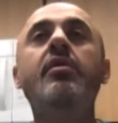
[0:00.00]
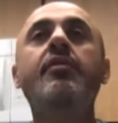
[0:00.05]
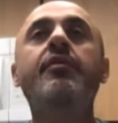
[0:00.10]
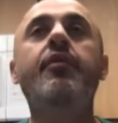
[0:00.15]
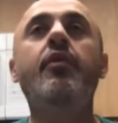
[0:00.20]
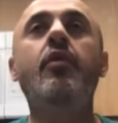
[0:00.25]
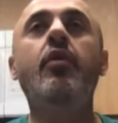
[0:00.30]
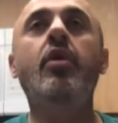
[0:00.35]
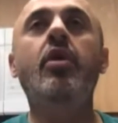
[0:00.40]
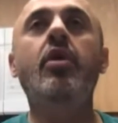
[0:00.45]

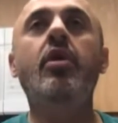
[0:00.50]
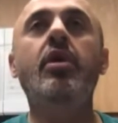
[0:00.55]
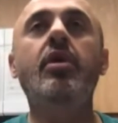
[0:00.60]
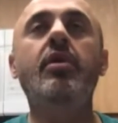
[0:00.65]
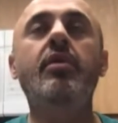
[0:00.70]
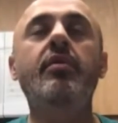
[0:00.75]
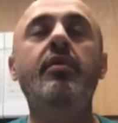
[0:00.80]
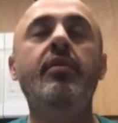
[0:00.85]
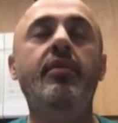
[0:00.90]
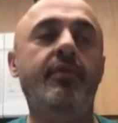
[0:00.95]

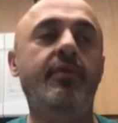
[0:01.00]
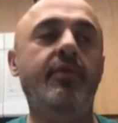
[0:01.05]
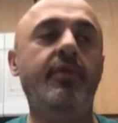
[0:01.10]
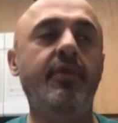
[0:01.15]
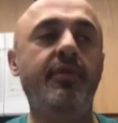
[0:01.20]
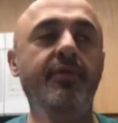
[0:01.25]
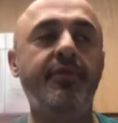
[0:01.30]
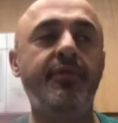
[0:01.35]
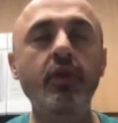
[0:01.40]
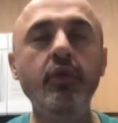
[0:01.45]
for
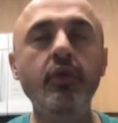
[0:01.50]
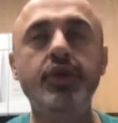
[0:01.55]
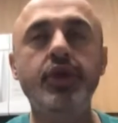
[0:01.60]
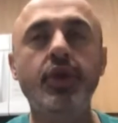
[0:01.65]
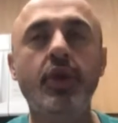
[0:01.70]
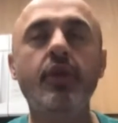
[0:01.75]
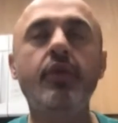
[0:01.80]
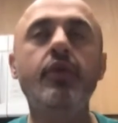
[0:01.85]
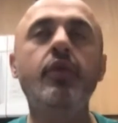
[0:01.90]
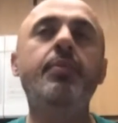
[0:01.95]
the
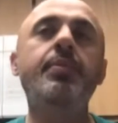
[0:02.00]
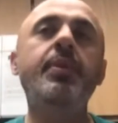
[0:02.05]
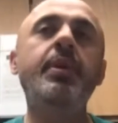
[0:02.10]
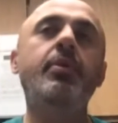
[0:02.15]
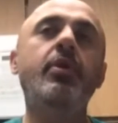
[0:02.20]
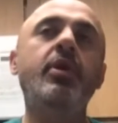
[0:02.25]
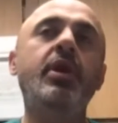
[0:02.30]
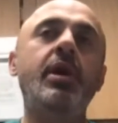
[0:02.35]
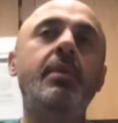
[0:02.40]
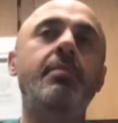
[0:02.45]
future, so
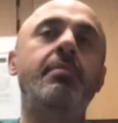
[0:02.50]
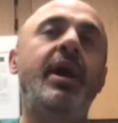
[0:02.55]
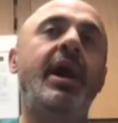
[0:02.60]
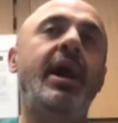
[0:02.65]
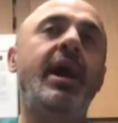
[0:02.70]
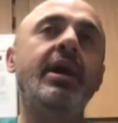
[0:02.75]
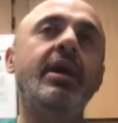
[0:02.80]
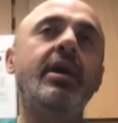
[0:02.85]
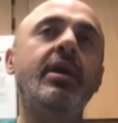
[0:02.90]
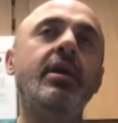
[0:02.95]
people come
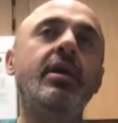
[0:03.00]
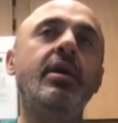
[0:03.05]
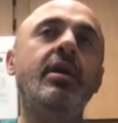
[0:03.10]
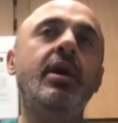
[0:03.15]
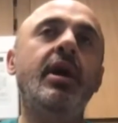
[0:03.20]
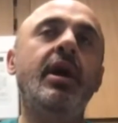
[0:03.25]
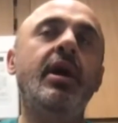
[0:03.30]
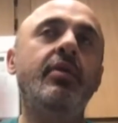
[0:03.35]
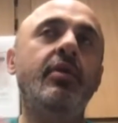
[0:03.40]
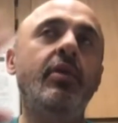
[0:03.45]
back
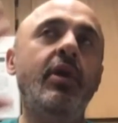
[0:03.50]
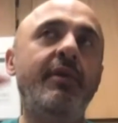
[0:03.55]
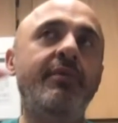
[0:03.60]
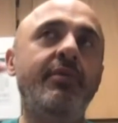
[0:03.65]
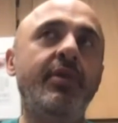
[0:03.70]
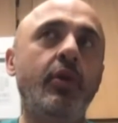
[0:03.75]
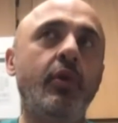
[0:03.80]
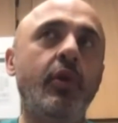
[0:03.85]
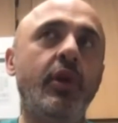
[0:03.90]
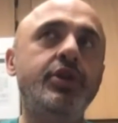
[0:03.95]
and
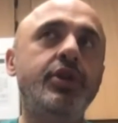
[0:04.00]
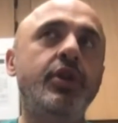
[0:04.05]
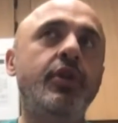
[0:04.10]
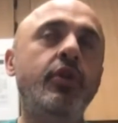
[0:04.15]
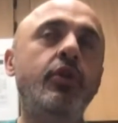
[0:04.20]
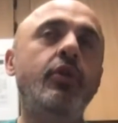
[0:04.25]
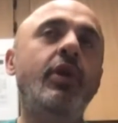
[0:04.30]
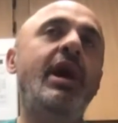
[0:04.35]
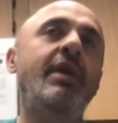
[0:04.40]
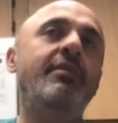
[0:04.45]
have the
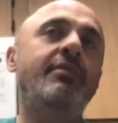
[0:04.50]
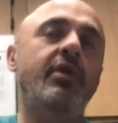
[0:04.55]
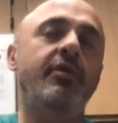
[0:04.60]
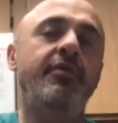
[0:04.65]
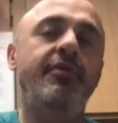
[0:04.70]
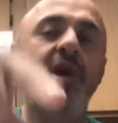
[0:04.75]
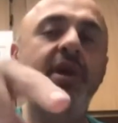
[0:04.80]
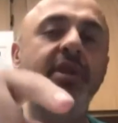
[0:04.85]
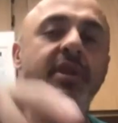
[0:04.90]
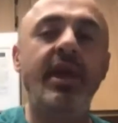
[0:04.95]
questions you have, they'll
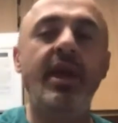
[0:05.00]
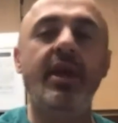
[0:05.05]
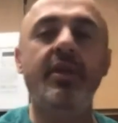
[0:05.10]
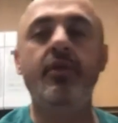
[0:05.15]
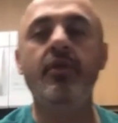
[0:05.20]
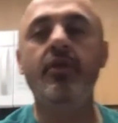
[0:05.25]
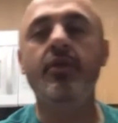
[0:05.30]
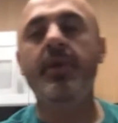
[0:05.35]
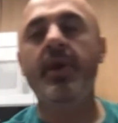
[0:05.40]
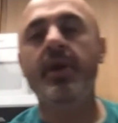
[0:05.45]
find the
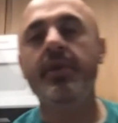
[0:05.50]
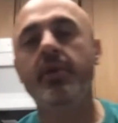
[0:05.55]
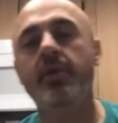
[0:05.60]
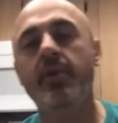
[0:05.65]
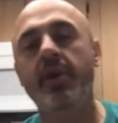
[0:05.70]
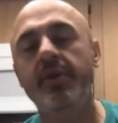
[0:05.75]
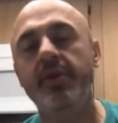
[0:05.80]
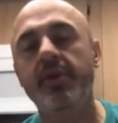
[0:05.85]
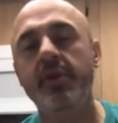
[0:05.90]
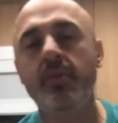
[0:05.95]
answers by the
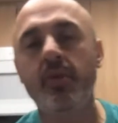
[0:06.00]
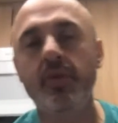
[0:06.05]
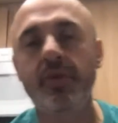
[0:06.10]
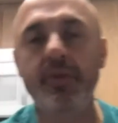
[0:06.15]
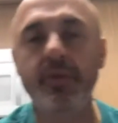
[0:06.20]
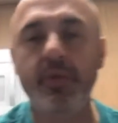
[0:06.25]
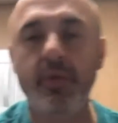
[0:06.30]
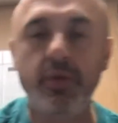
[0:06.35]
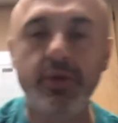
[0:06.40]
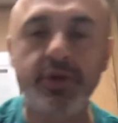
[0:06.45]
grace and
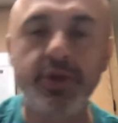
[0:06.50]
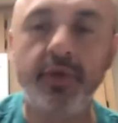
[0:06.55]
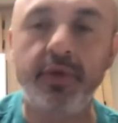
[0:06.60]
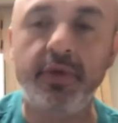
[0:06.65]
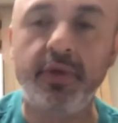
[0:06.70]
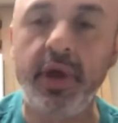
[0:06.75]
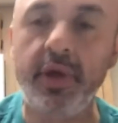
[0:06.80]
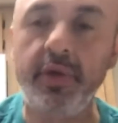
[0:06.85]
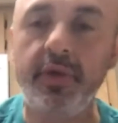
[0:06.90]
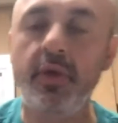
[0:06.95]
mercy of the Lord
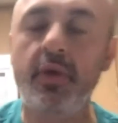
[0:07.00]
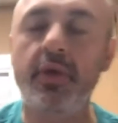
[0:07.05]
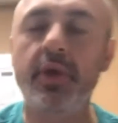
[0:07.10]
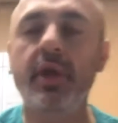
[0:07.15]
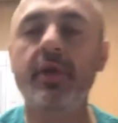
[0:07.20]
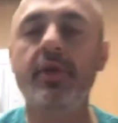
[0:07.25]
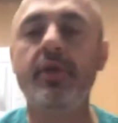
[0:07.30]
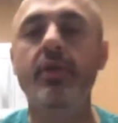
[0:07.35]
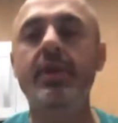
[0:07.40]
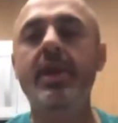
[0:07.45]
Jesus Christ.
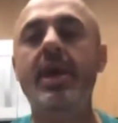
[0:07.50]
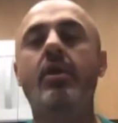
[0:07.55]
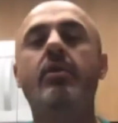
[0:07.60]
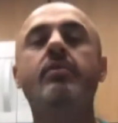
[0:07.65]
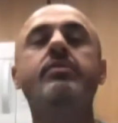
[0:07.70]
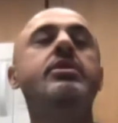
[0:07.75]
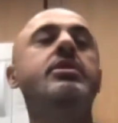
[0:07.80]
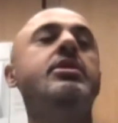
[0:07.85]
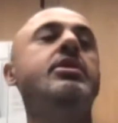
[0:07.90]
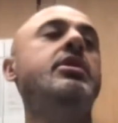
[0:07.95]
Okay, so
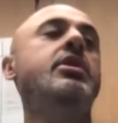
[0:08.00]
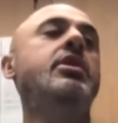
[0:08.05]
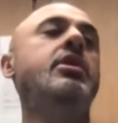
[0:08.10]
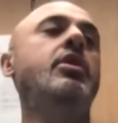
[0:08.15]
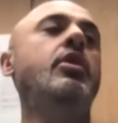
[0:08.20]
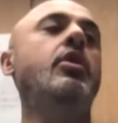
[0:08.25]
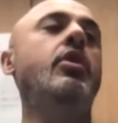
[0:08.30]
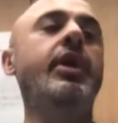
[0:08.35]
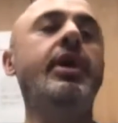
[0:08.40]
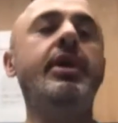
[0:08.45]
now,
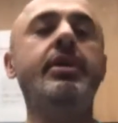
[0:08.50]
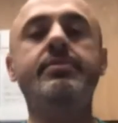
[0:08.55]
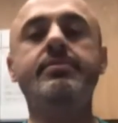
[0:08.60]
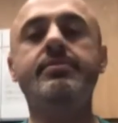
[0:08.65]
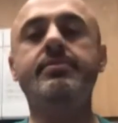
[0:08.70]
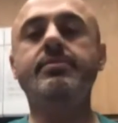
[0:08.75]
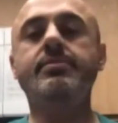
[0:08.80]
go ahead.